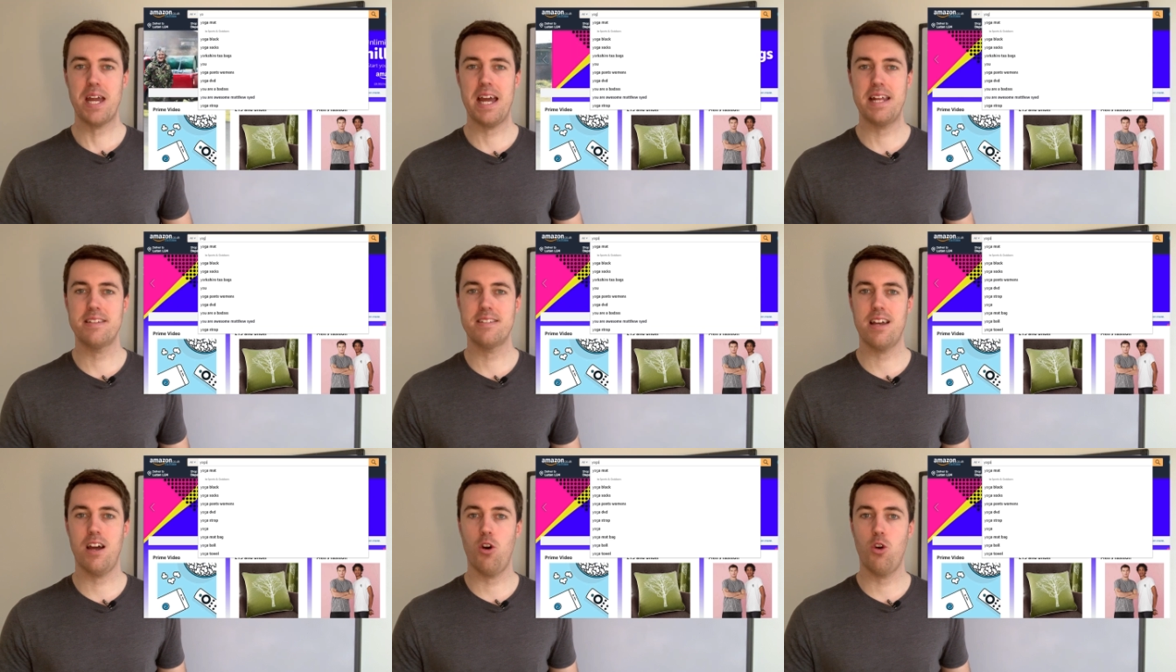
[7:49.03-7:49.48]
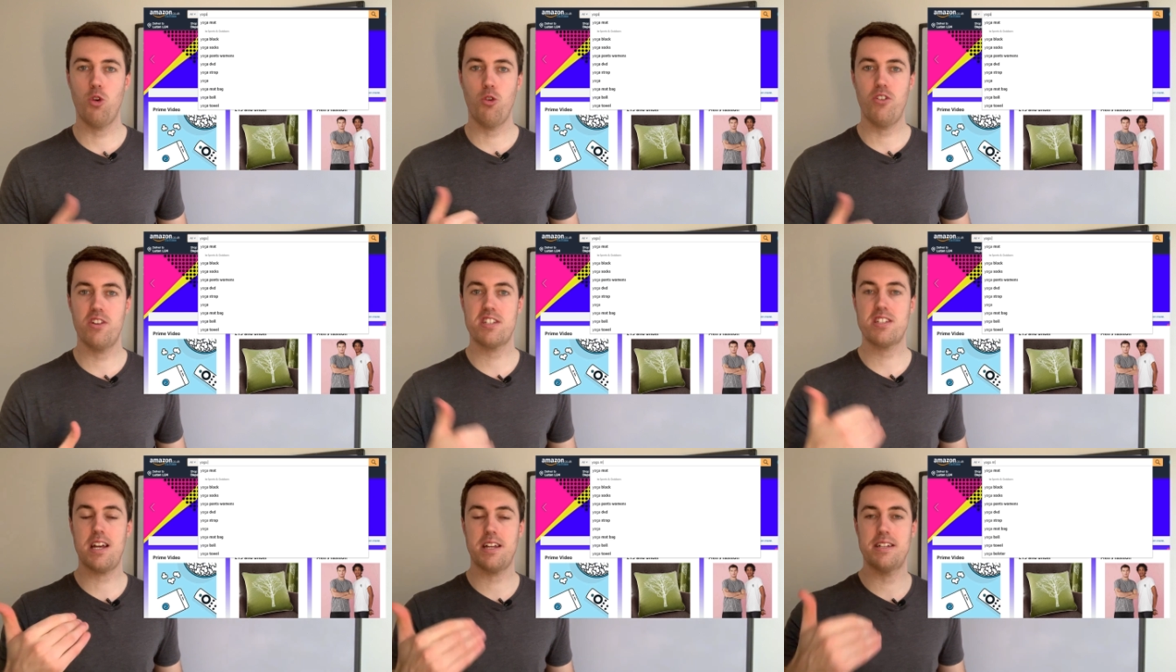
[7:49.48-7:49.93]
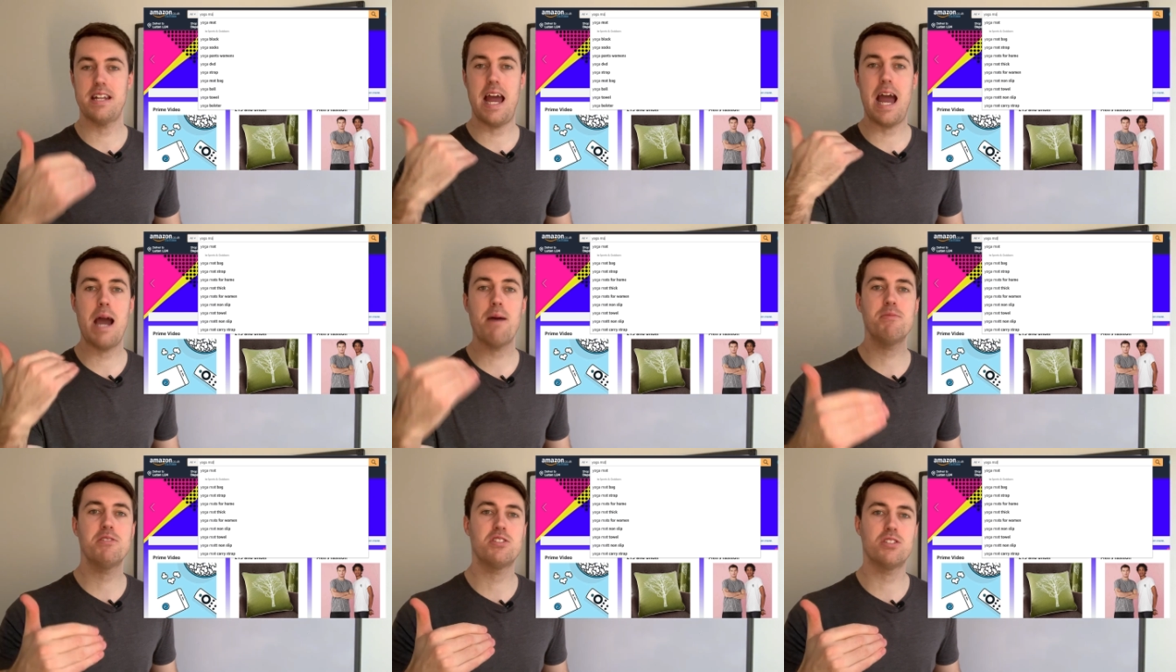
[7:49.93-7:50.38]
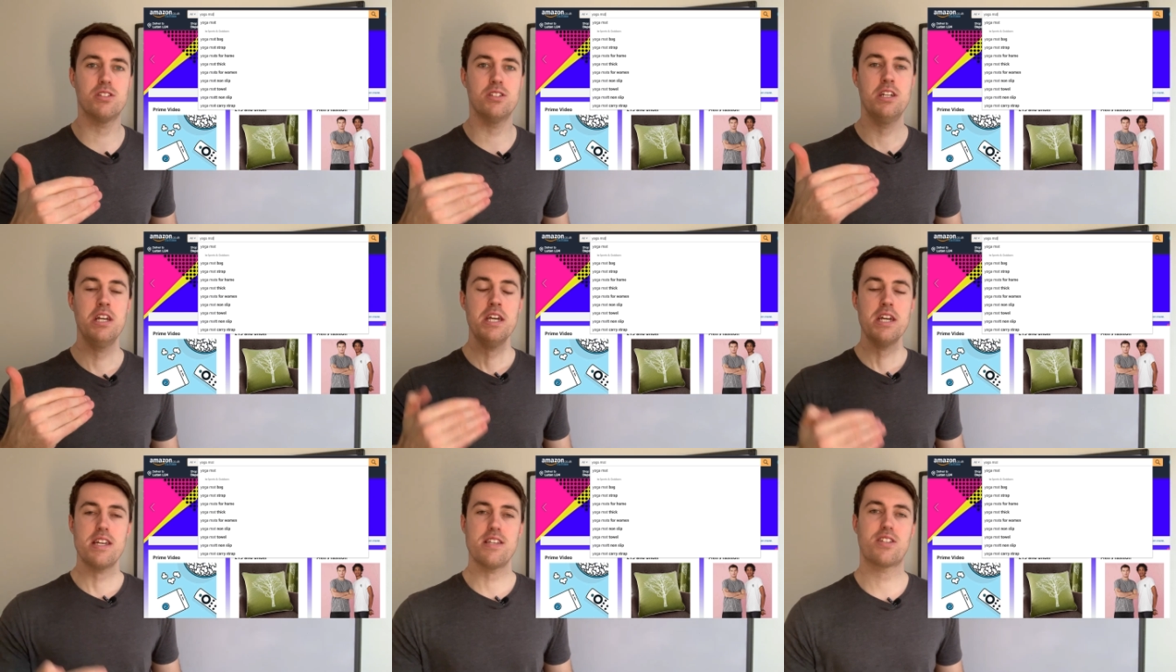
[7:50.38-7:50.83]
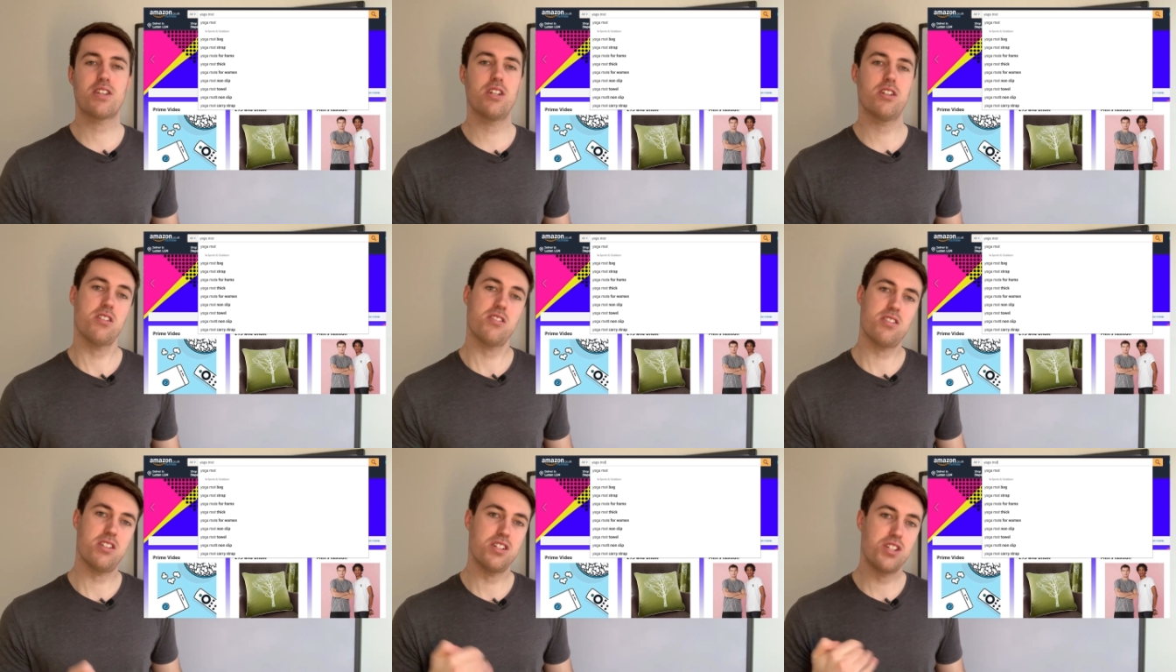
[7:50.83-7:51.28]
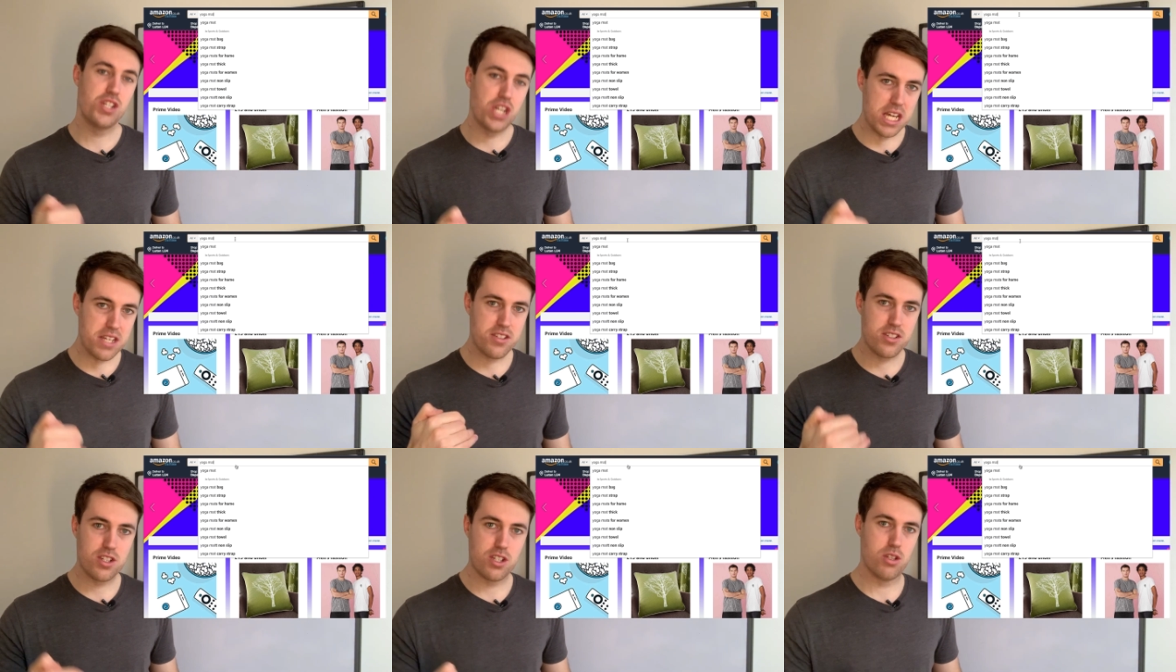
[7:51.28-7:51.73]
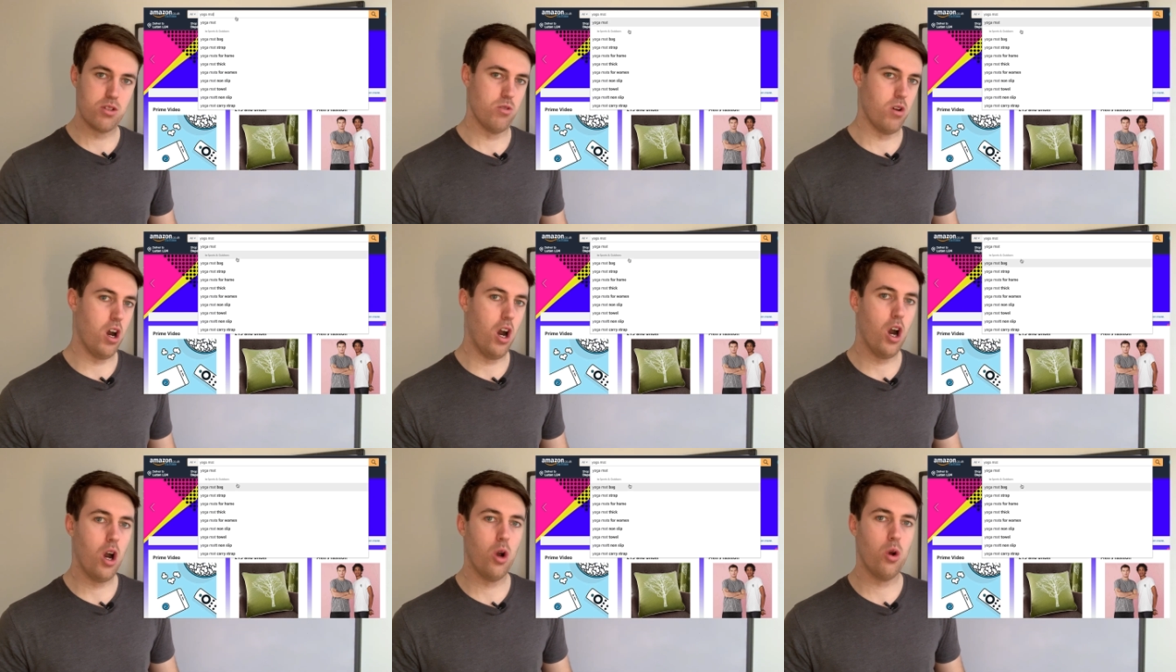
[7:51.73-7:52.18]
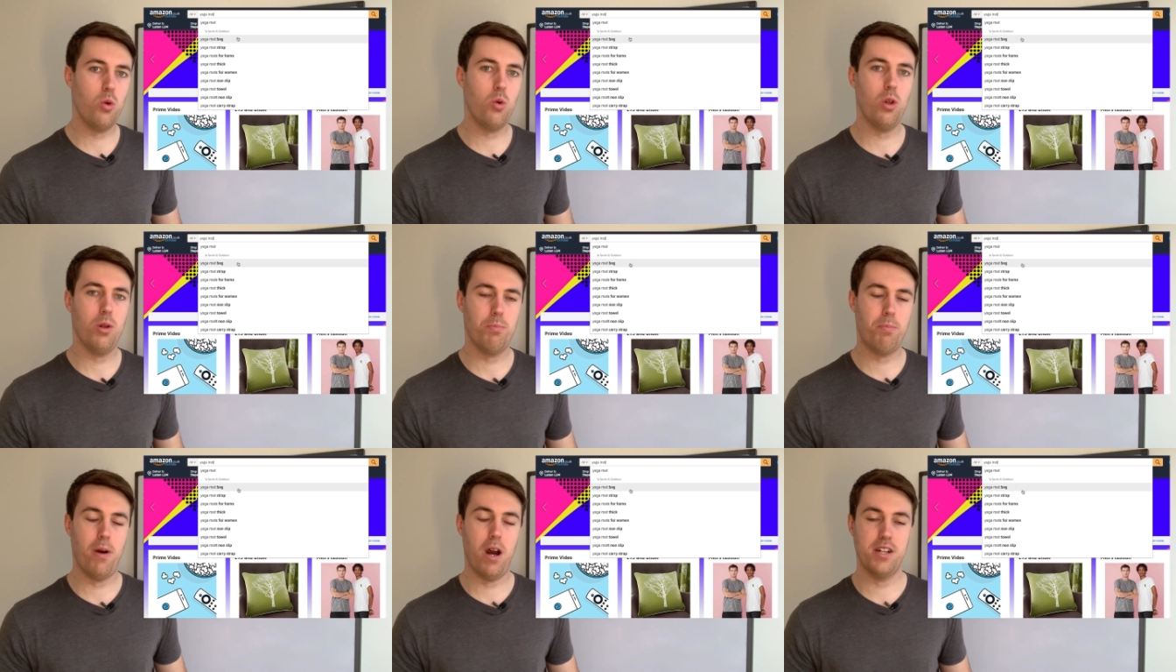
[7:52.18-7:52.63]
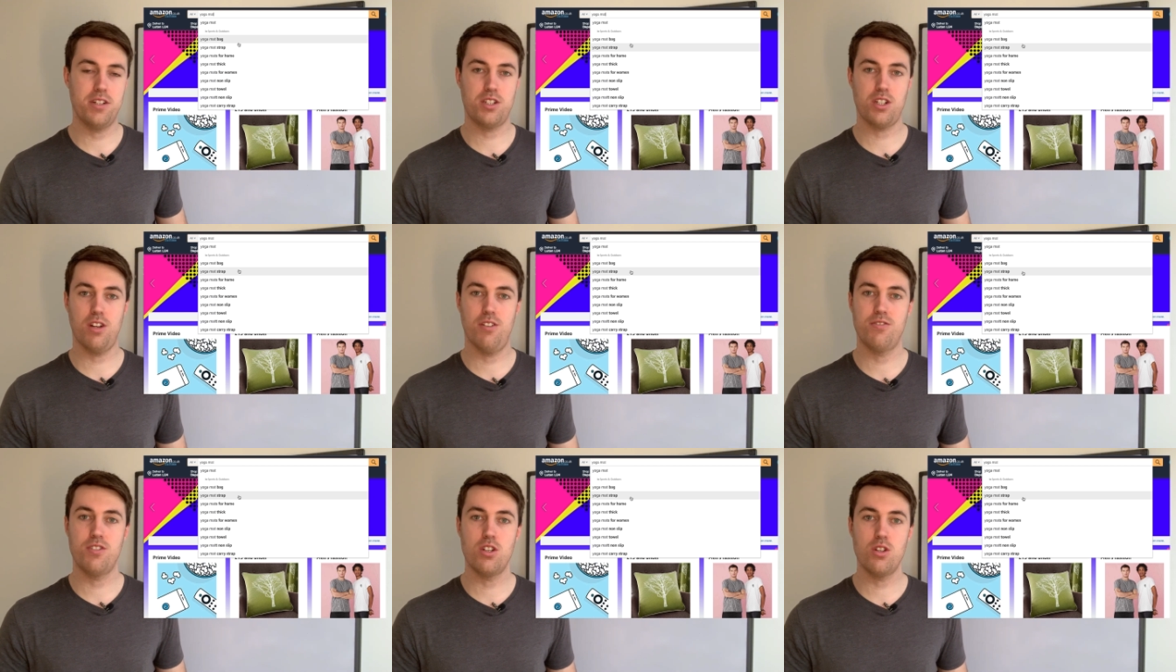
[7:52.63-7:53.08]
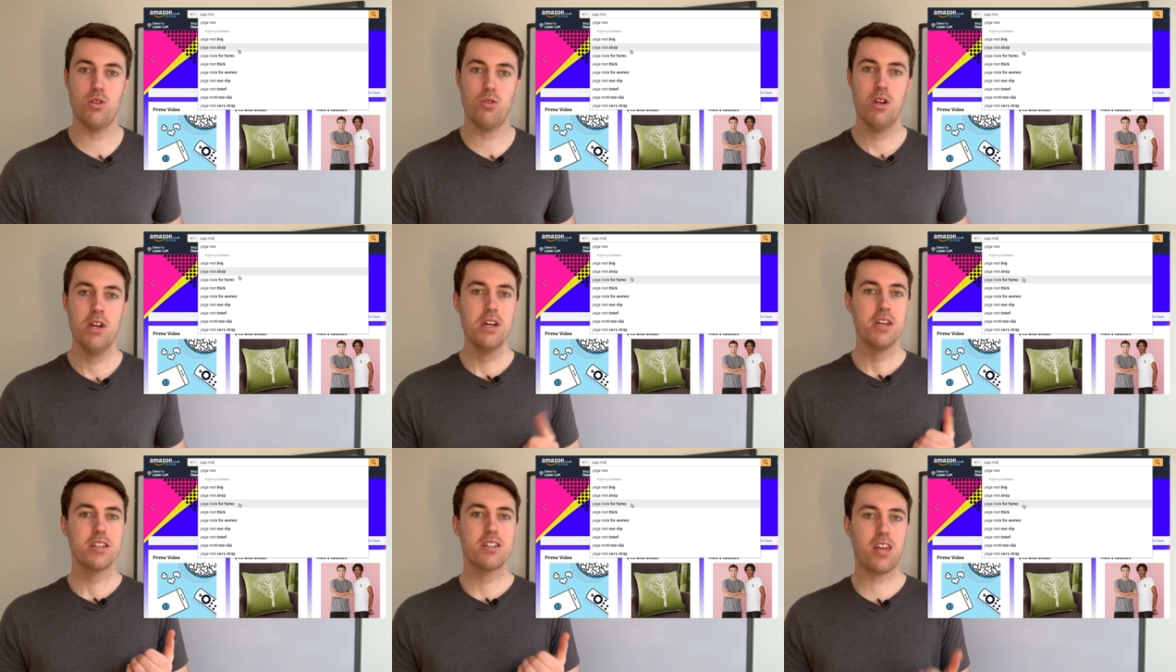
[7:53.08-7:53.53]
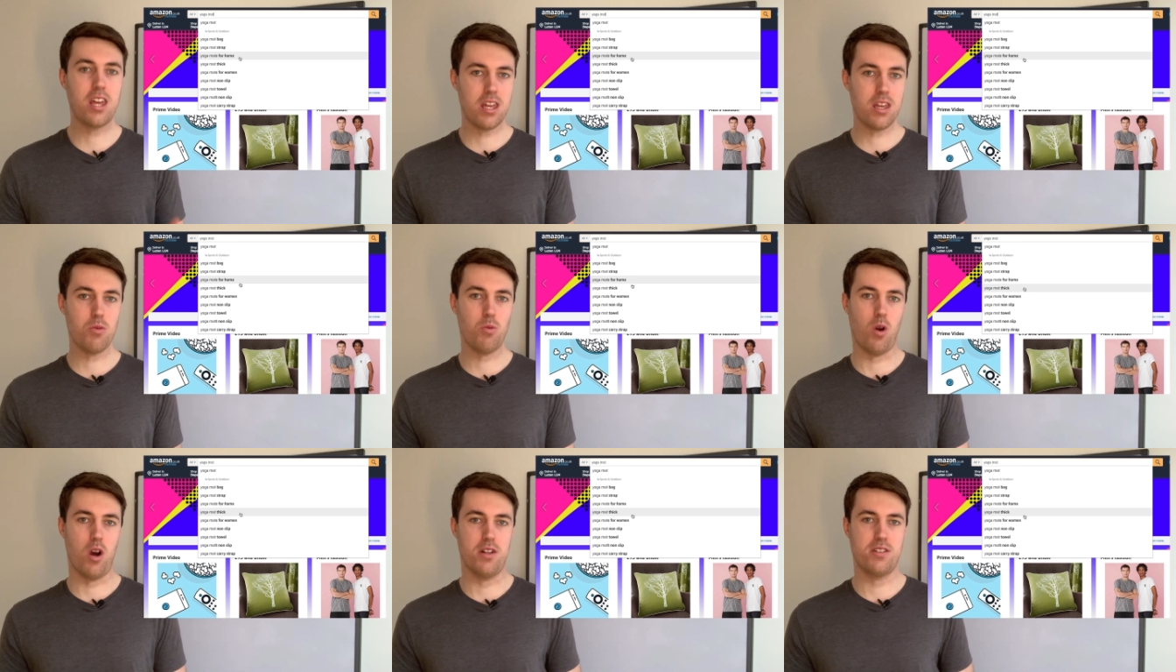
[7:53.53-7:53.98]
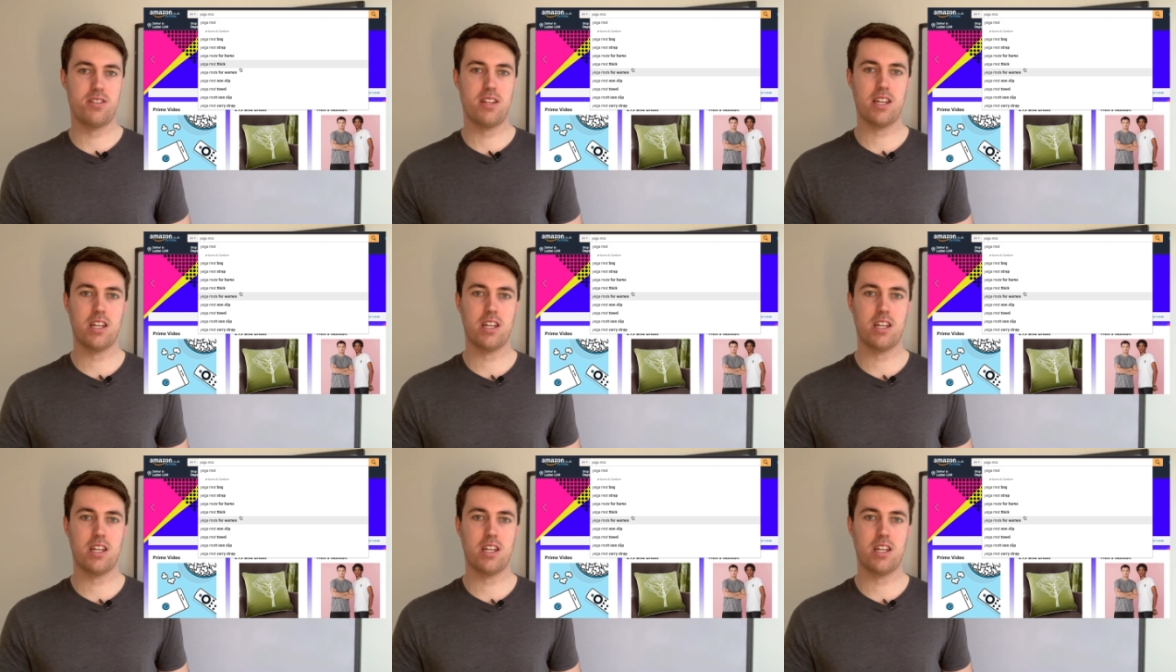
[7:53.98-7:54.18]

and uh, all of a sudden, Amazon is going to suggest to you a whole bunch of new keywords.